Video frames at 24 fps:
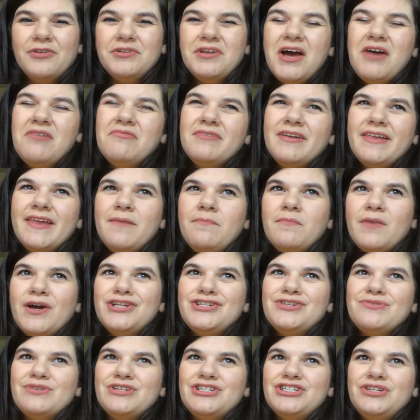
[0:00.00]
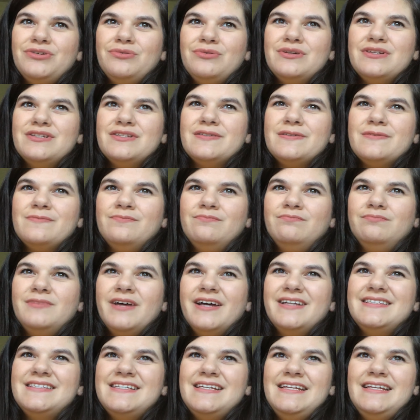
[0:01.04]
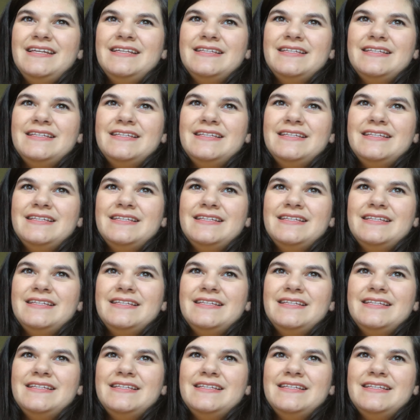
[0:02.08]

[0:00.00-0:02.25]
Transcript: Not really much when she was a teeny